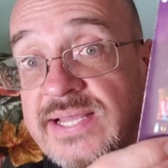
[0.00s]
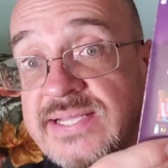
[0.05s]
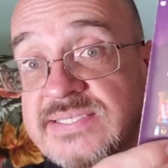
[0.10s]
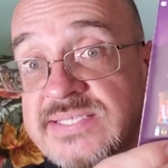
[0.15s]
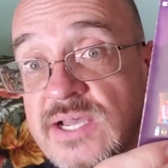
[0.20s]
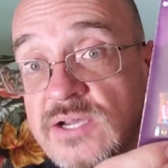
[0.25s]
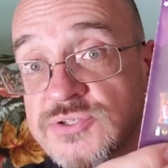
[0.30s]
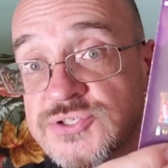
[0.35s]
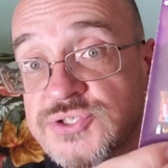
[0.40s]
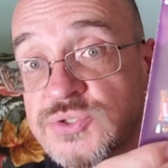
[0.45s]
It
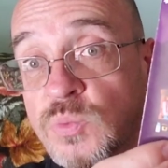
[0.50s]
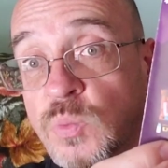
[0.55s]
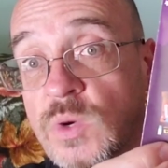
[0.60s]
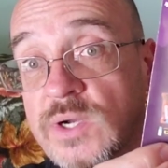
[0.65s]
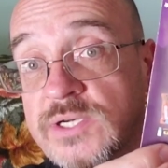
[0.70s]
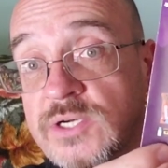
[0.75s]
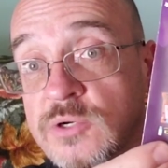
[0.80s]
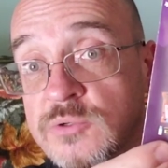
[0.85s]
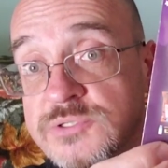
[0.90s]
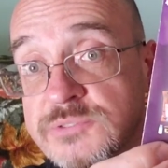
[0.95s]
tells you
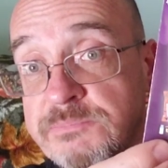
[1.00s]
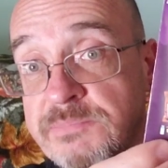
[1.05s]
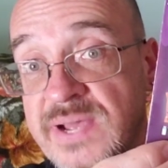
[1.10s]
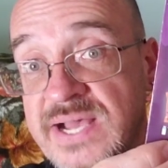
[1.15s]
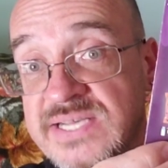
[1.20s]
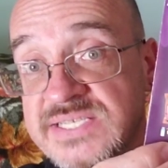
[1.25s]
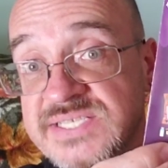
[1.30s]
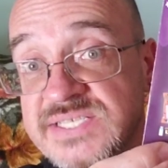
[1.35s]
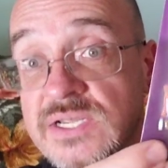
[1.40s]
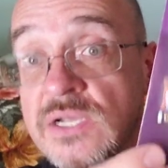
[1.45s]
what goes
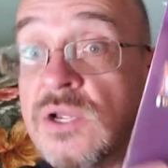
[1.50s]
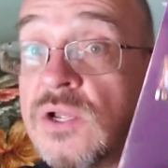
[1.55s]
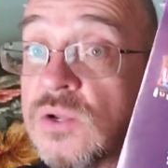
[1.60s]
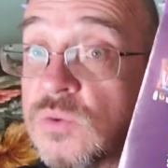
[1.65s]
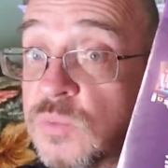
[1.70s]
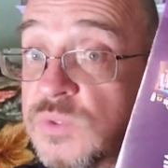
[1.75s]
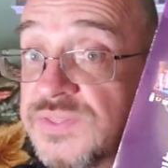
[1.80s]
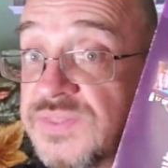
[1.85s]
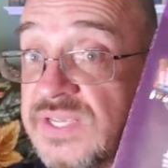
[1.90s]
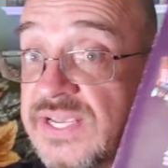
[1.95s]
best
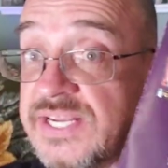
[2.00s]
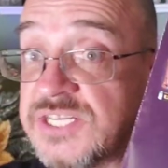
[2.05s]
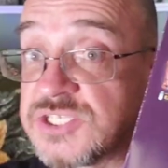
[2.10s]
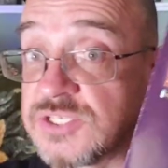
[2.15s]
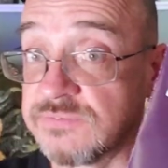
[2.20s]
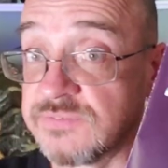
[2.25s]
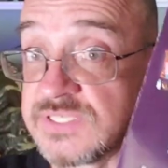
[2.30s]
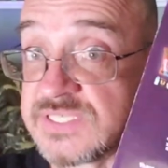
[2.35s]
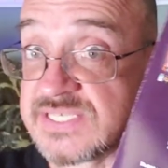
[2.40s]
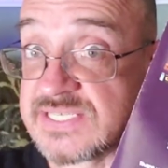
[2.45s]
with each
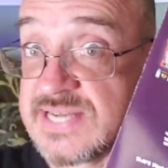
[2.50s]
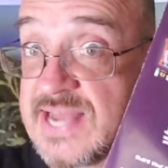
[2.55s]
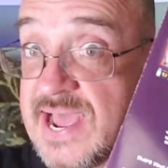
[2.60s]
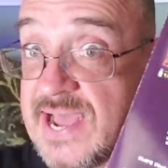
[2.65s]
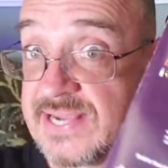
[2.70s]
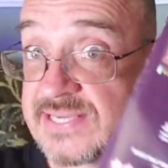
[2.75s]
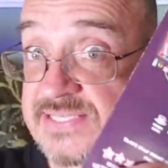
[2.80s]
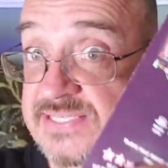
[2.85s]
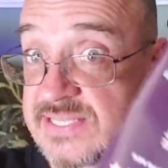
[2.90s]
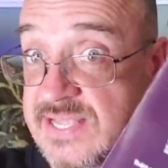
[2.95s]
of the snacks